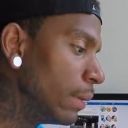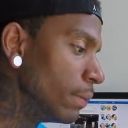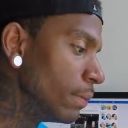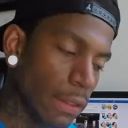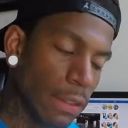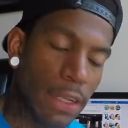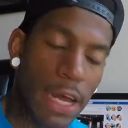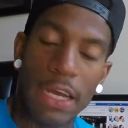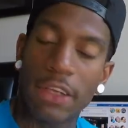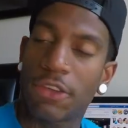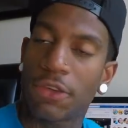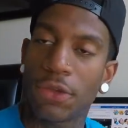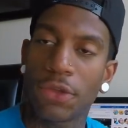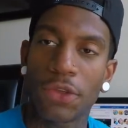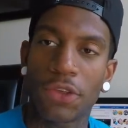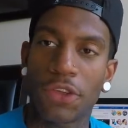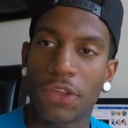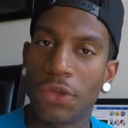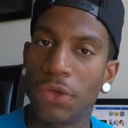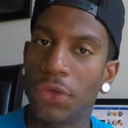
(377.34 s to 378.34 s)
nice little
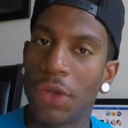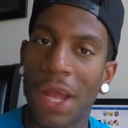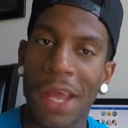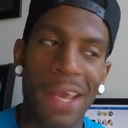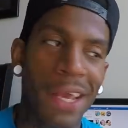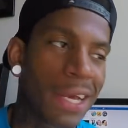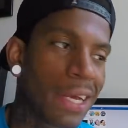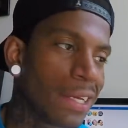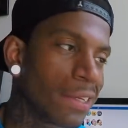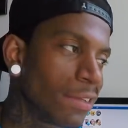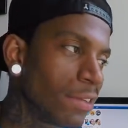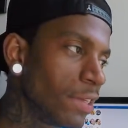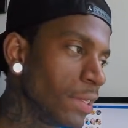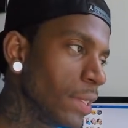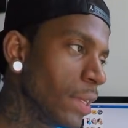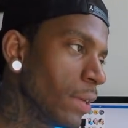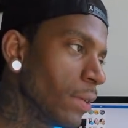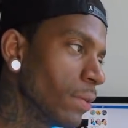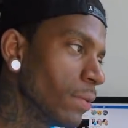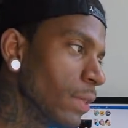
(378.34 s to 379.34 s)
tune, I guess, you
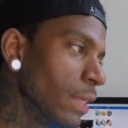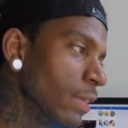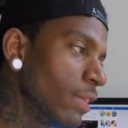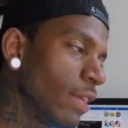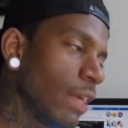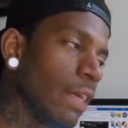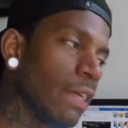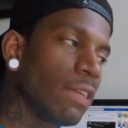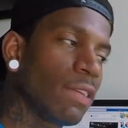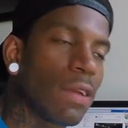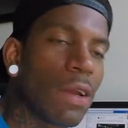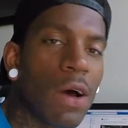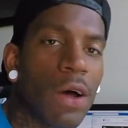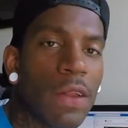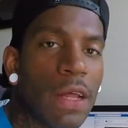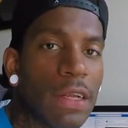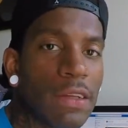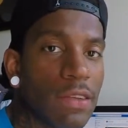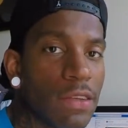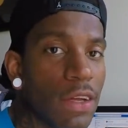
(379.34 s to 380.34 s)
know, intakes and all
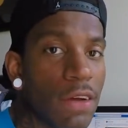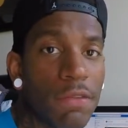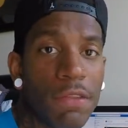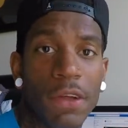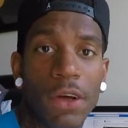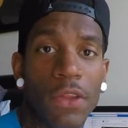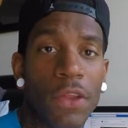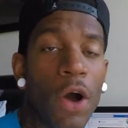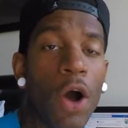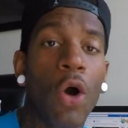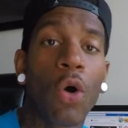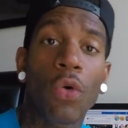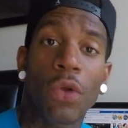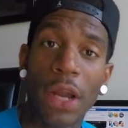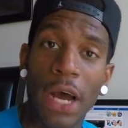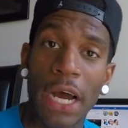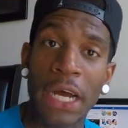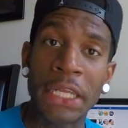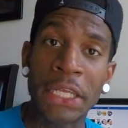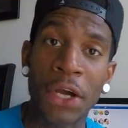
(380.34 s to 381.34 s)
that stuff, the whole
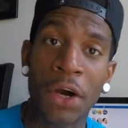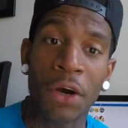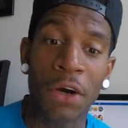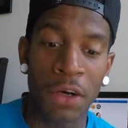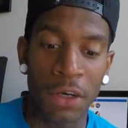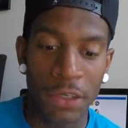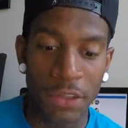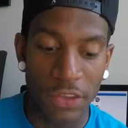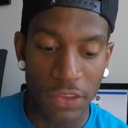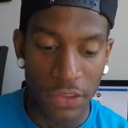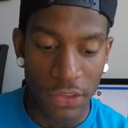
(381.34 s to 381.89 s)
9 yards.